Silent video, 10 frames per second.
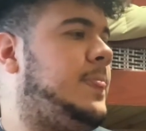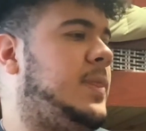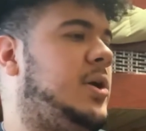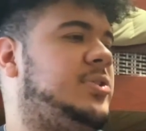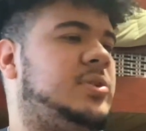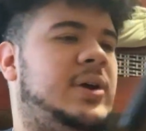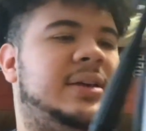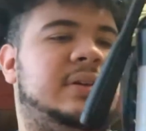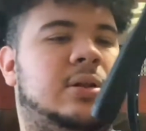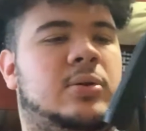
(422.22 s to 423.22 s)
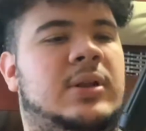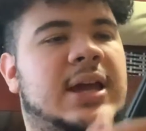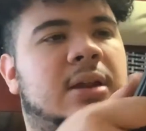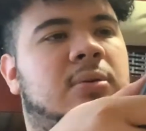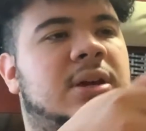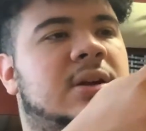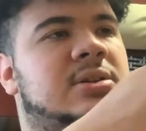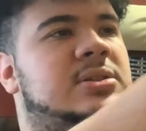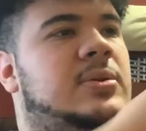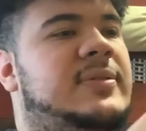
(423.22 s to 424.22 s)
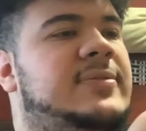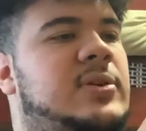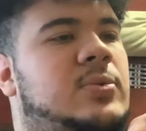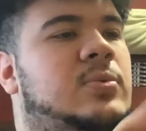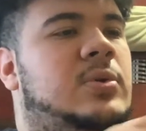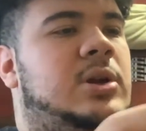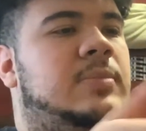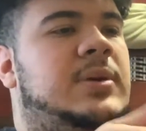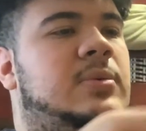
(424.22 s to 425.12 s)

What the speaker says: Also it has like a little handle here, so if you were to be